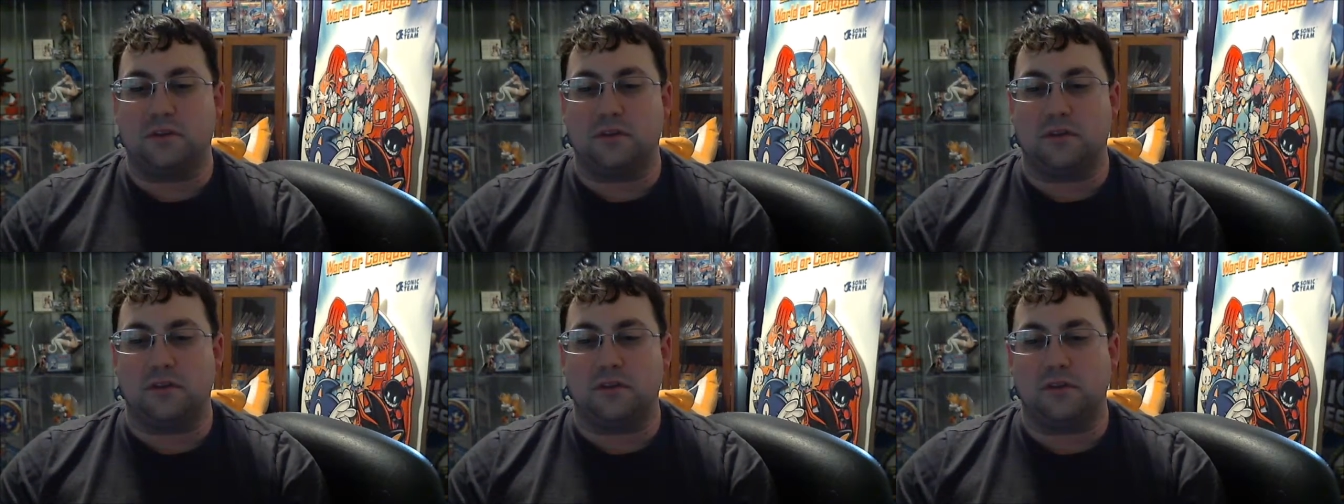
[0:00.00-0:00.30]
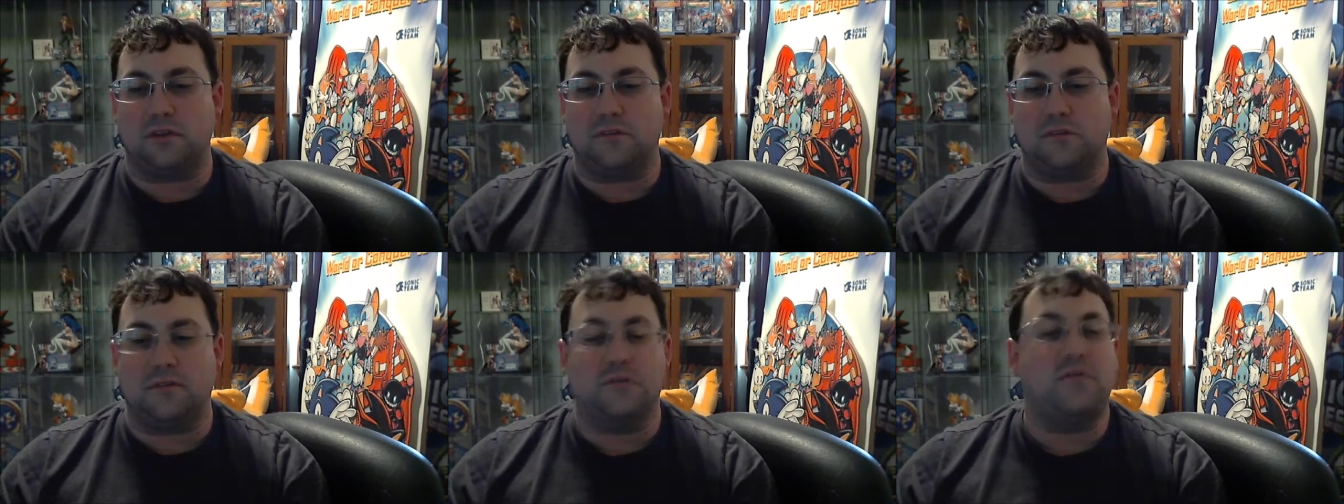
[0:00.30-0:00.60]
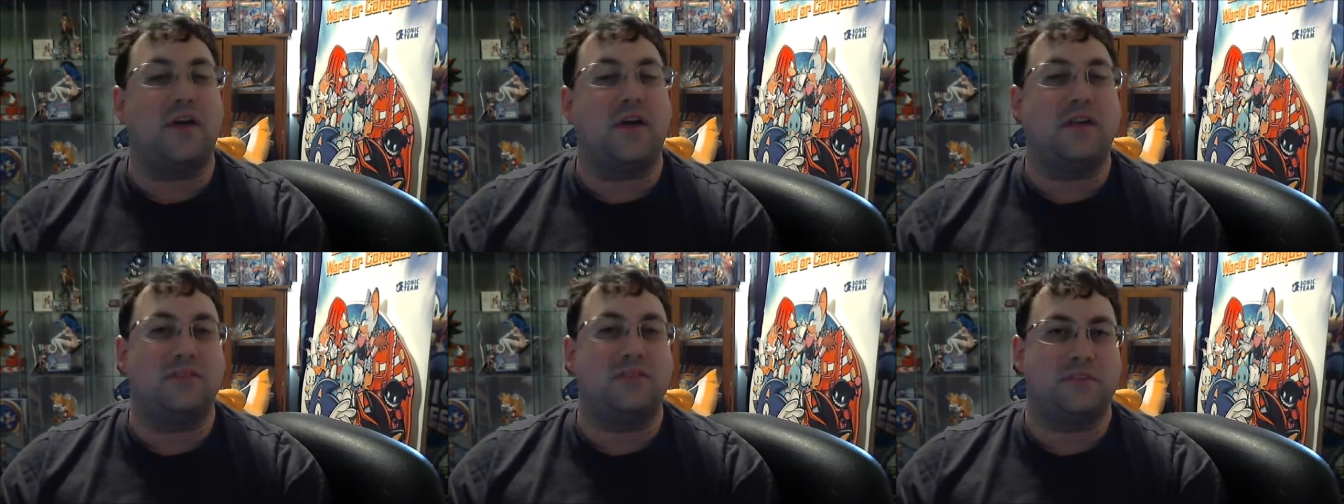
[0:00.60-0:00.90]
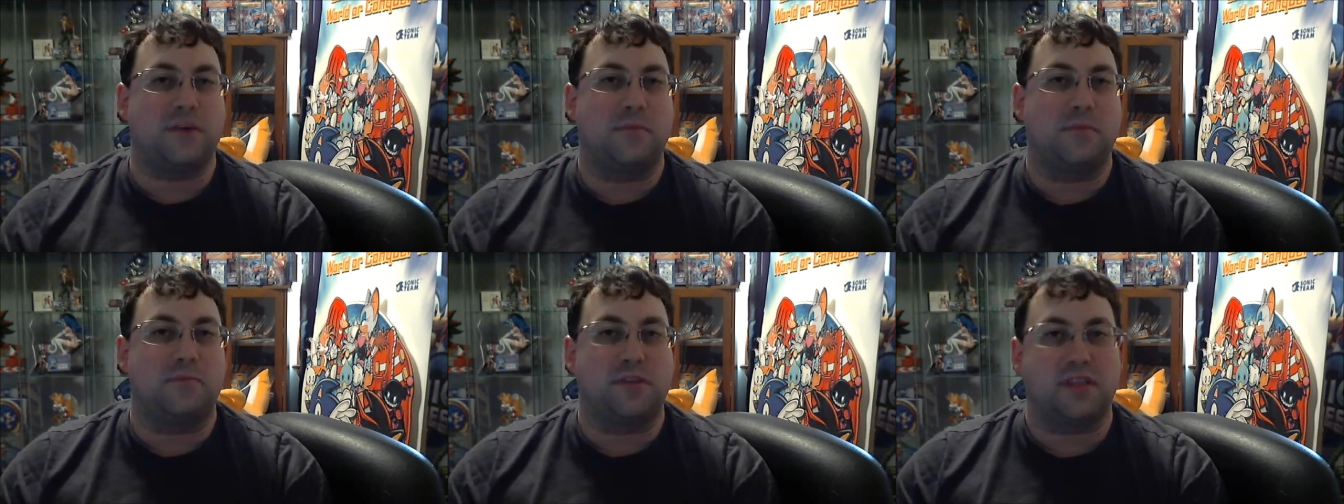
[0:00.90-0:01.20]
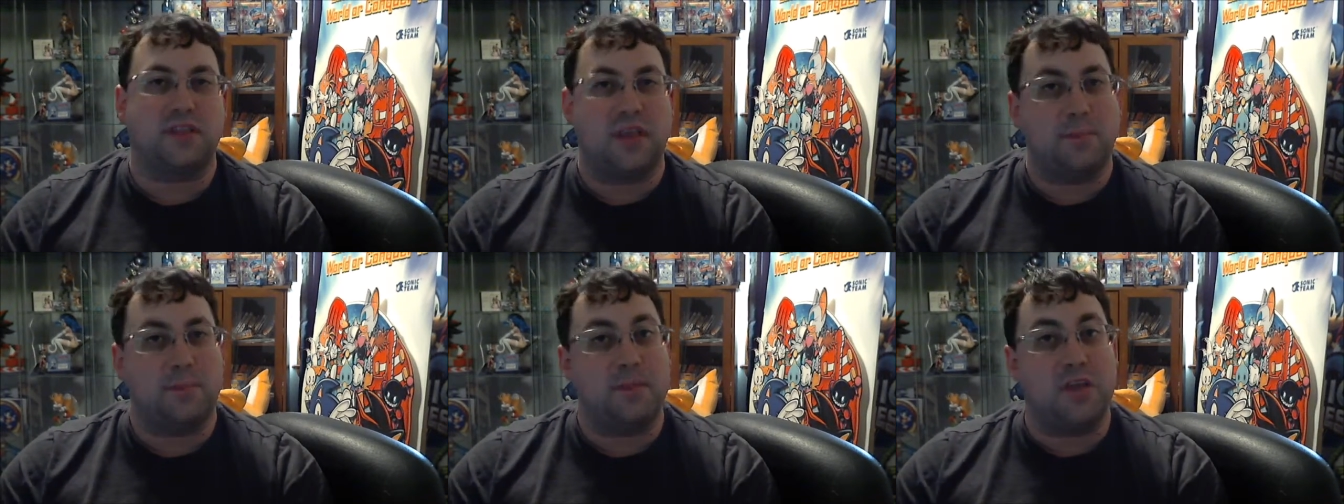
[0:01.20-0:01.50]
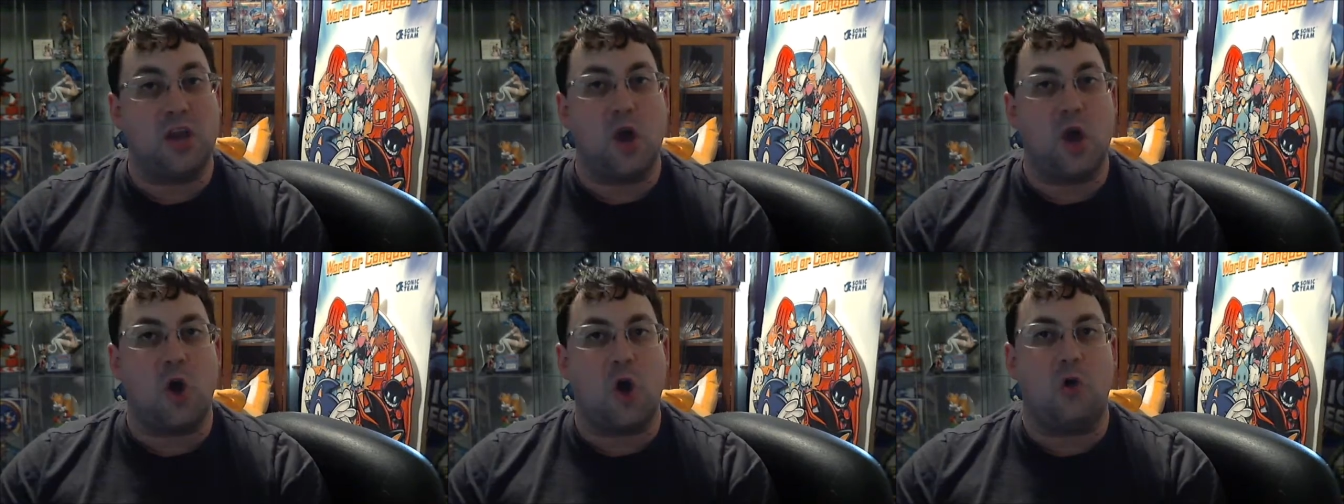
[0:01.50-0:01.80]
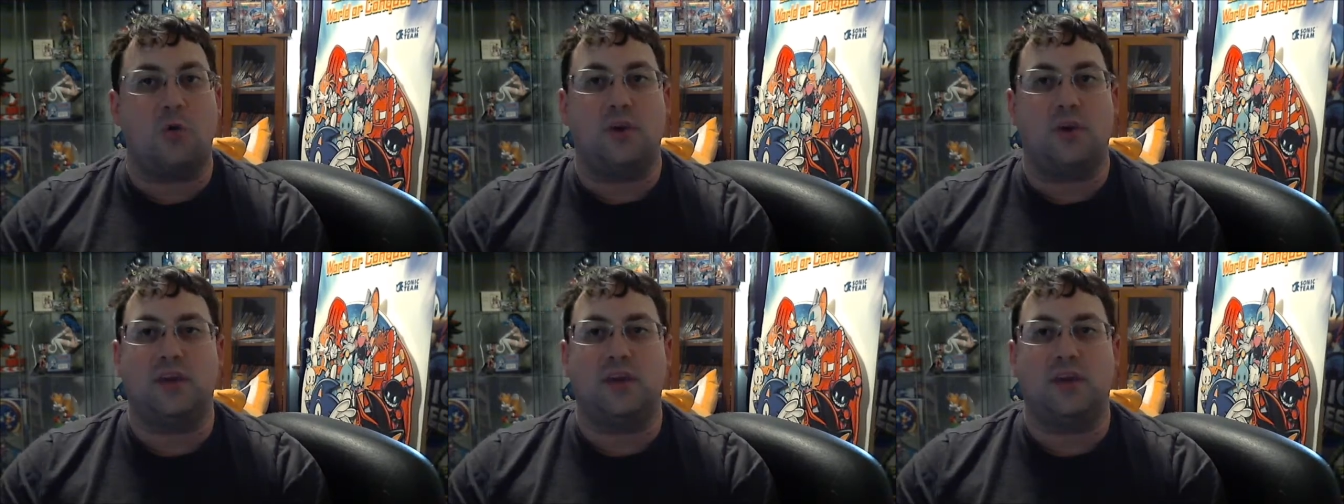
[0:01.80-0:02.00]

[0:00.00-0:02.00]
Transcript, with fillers: if you find something, let me know.